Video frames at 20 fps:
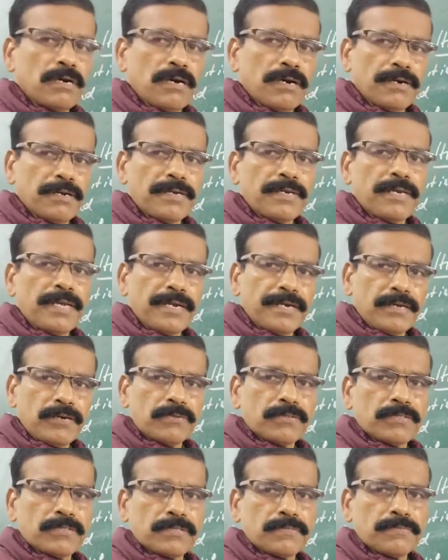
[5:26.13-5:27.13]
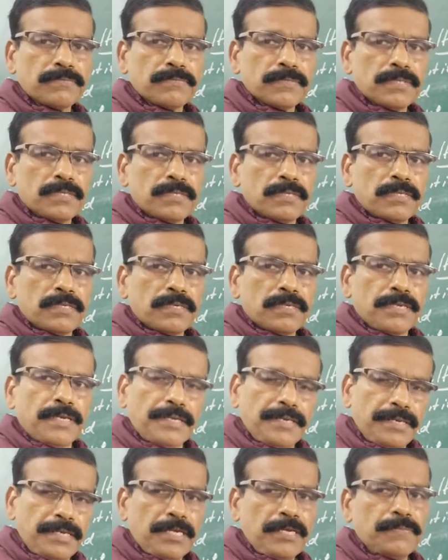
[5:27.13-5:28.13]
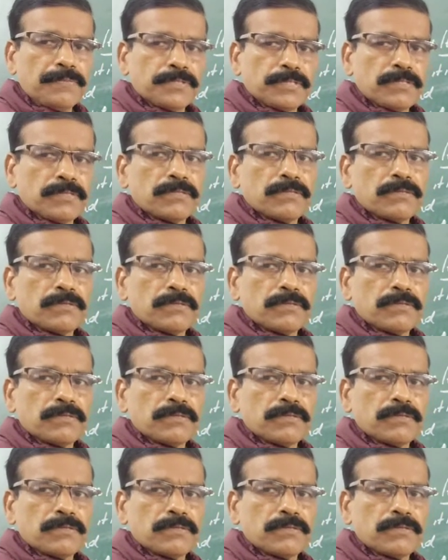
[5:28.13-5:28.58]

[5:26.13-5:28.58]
are laid out in heaps